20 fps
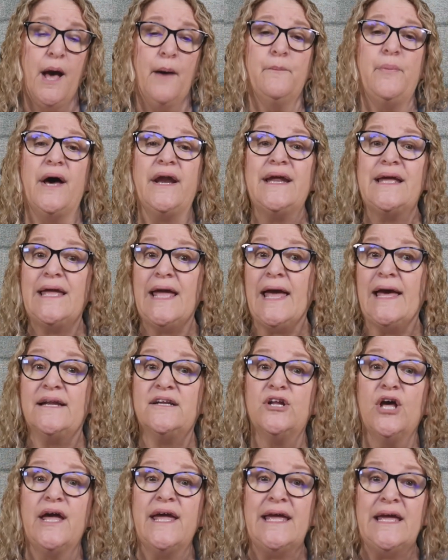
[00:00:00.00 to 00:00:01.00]
But
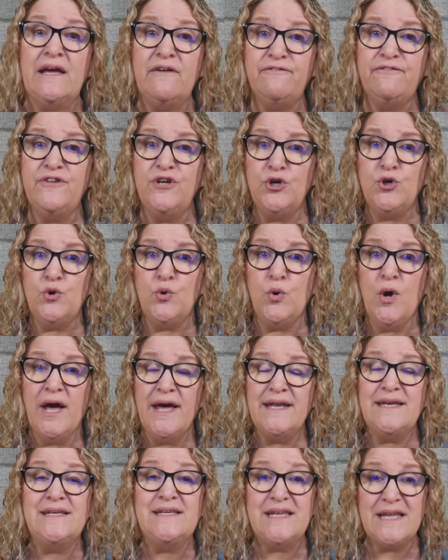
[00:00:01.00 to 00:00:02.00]
again, if you
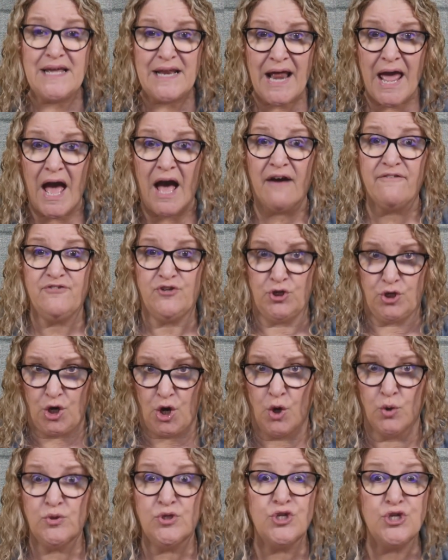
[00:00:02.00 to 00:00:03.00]
did have to
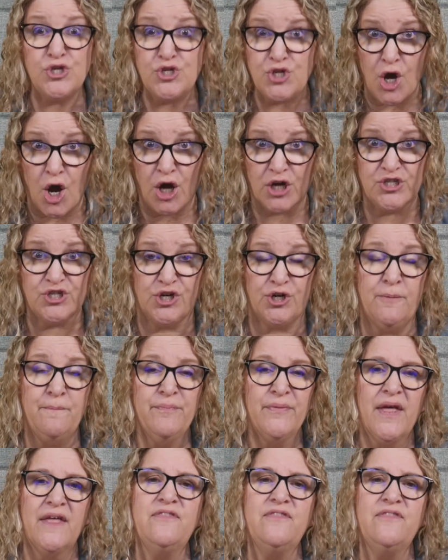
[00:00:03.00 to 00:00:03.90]
go to the doctor,